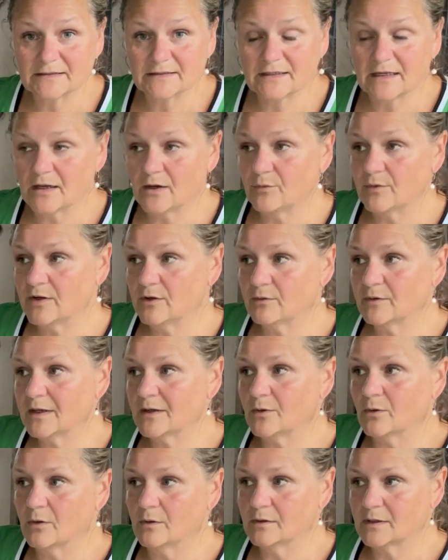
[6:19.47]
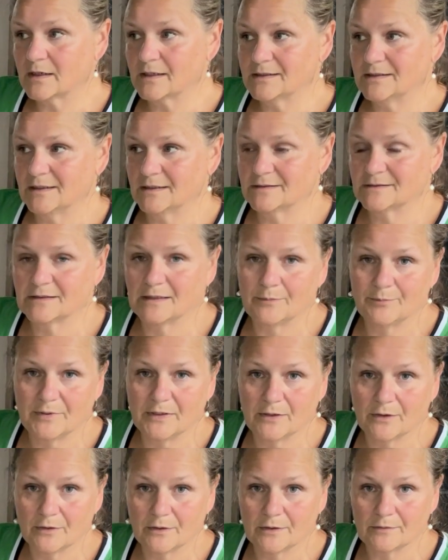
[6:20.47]
Now, we don't get a whole lot of ticks up
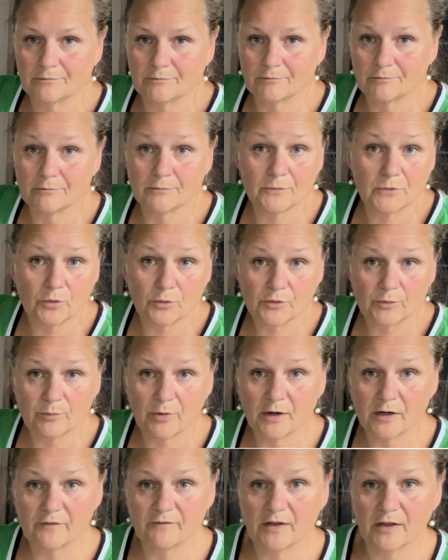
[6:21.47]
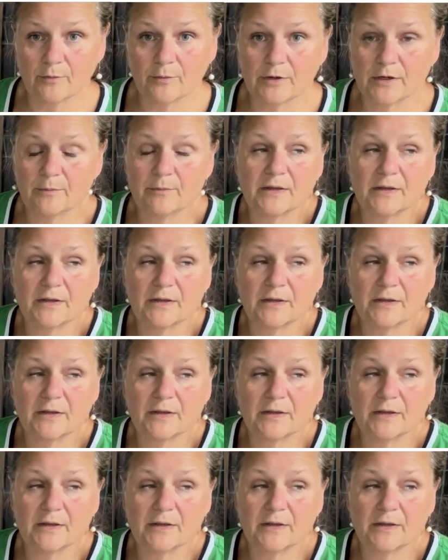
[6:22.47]
here in the northern part of Alberta,